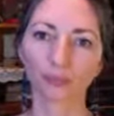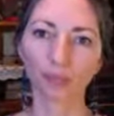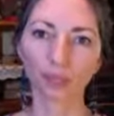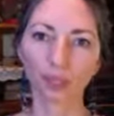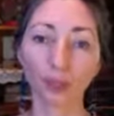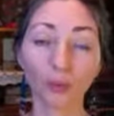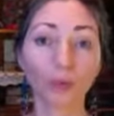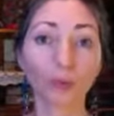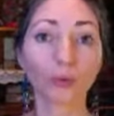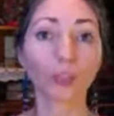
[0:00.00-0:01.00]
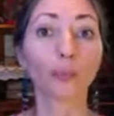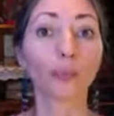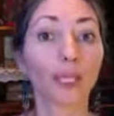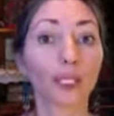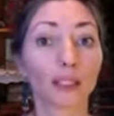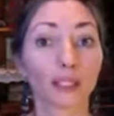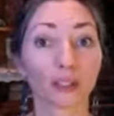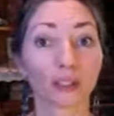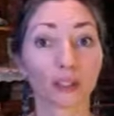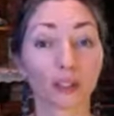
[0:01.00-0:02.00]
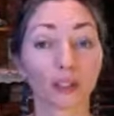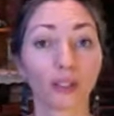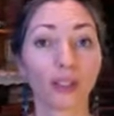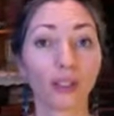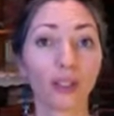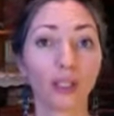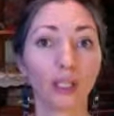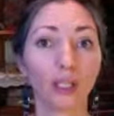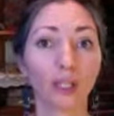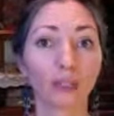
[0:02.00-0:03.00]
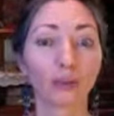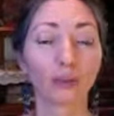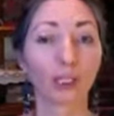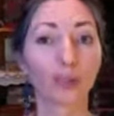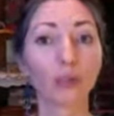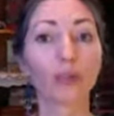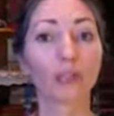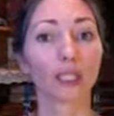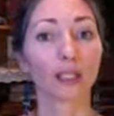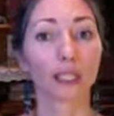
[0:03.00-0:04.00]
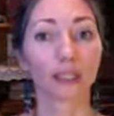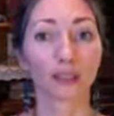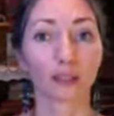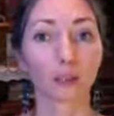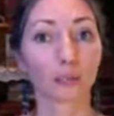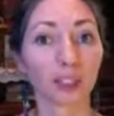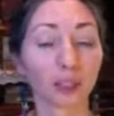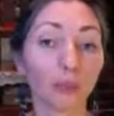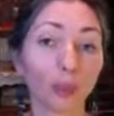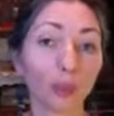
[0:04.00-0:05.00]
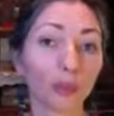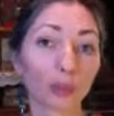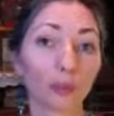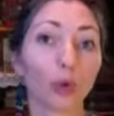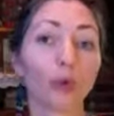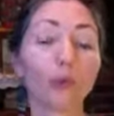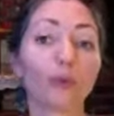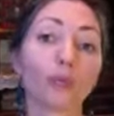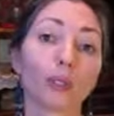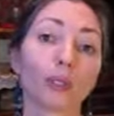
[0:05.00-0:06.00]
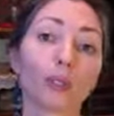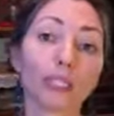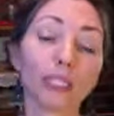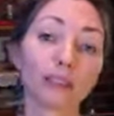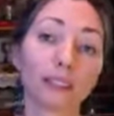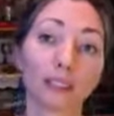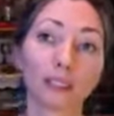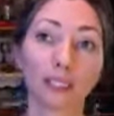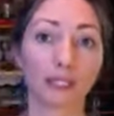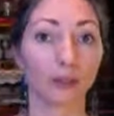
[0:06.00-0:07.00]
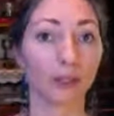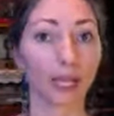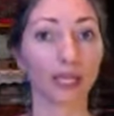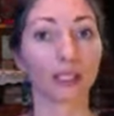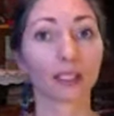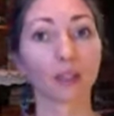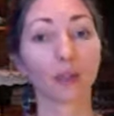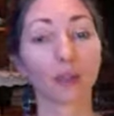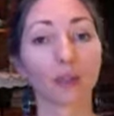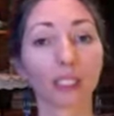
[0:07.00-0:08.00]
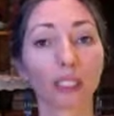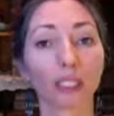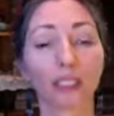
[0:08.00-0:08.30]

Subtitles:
You want to really pay attention. So where do you sense that simple, small movement? Is it in your neck, mostly?